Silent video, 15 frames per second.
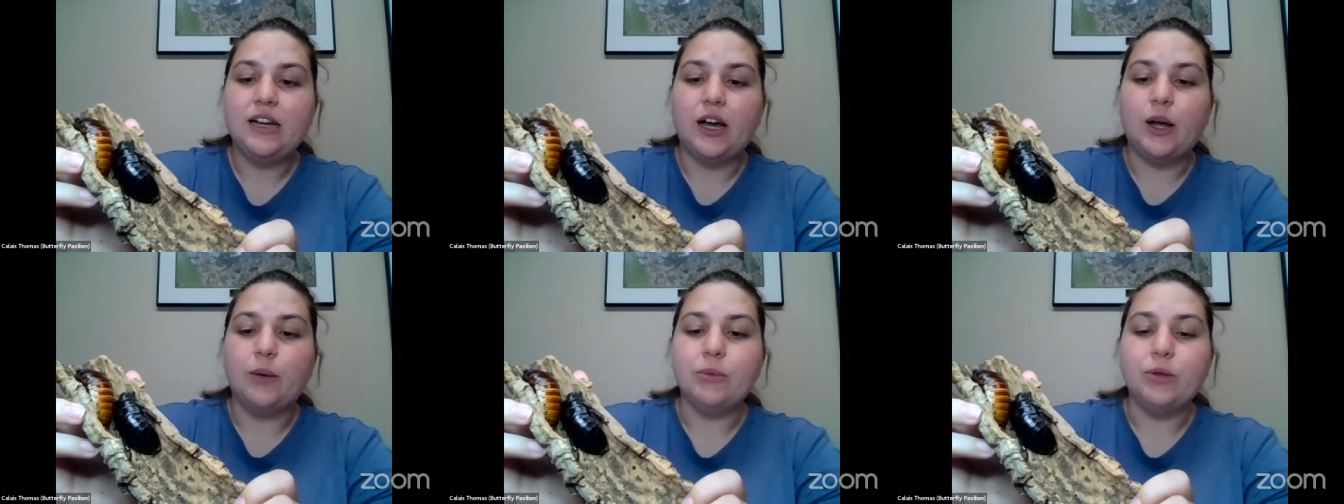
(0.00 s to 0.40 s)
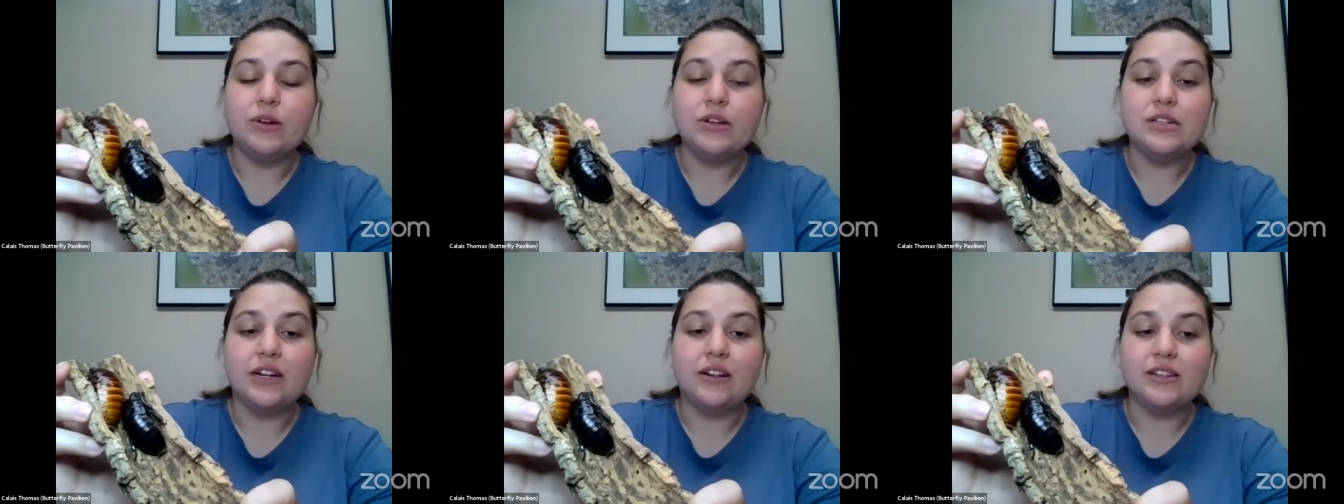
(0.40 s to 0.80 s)
um, you
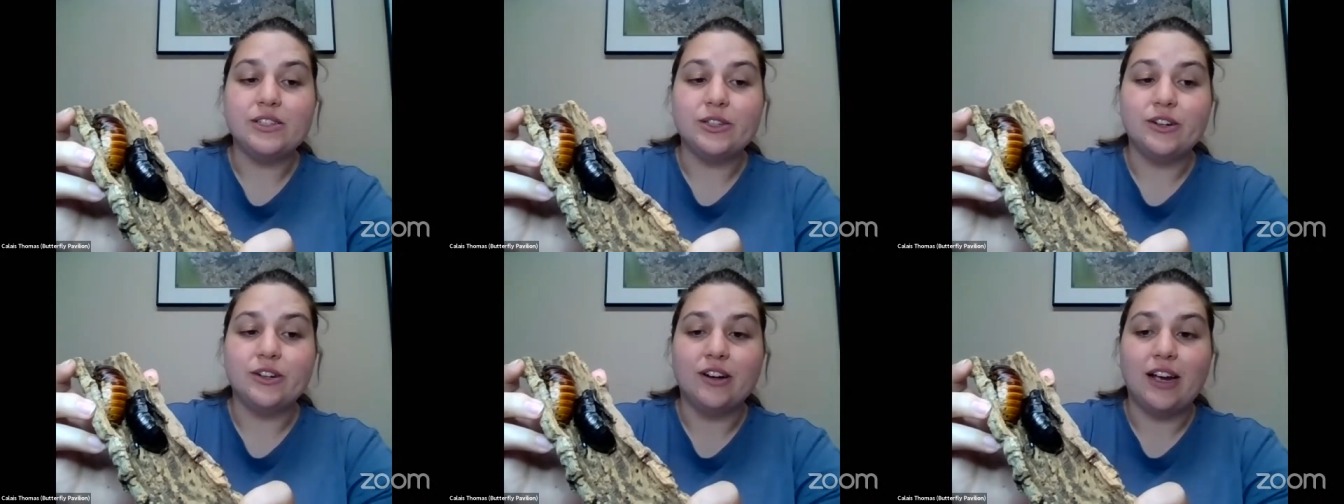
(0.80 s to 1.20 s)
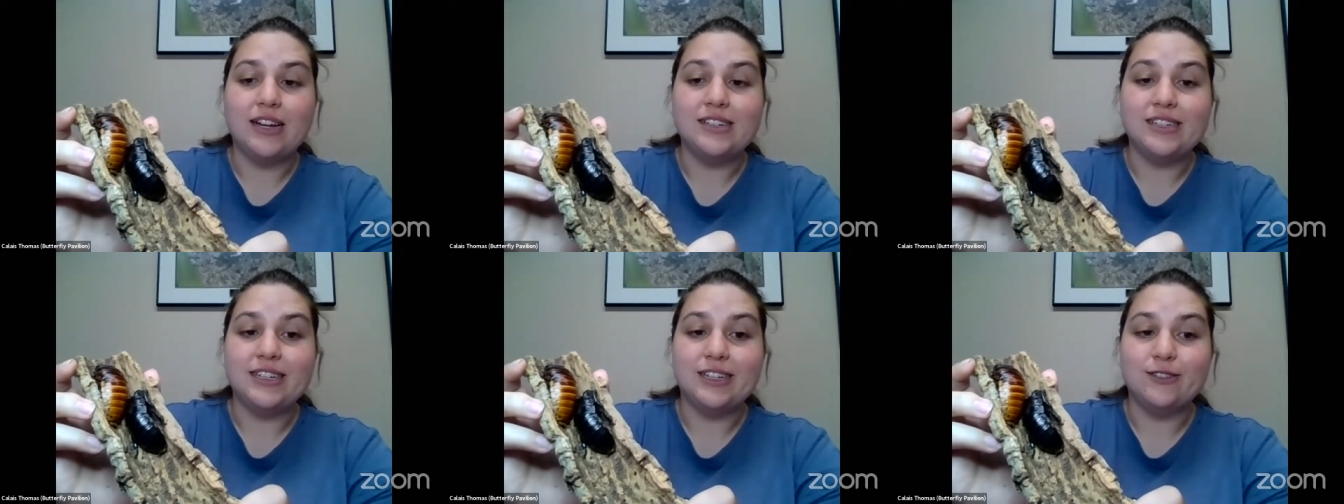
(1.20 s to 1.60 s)
can tell us your
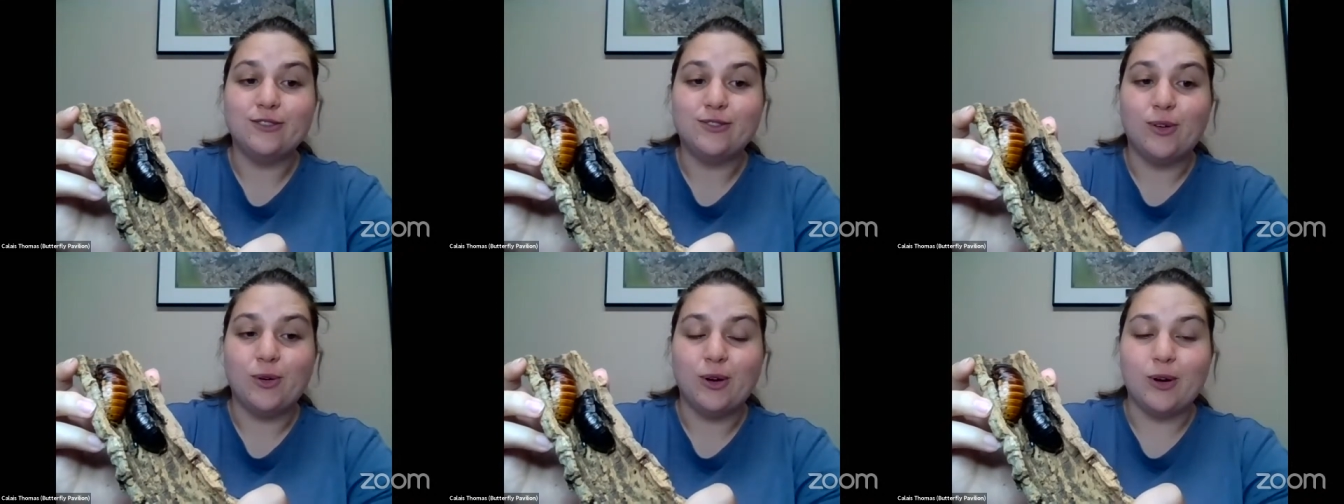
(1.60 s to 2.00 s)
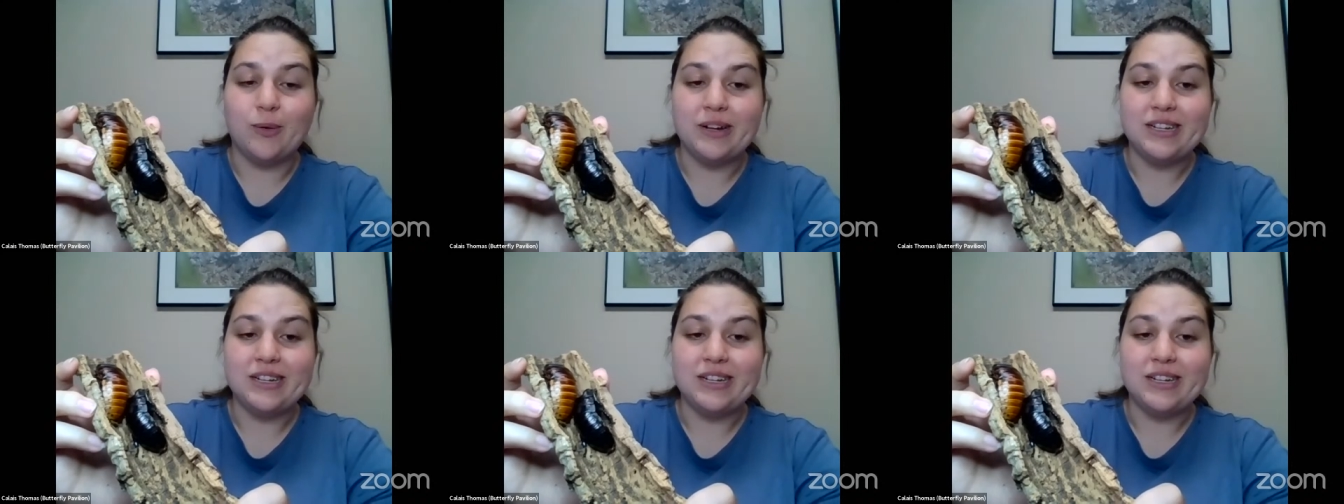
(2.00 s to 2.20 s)
idea for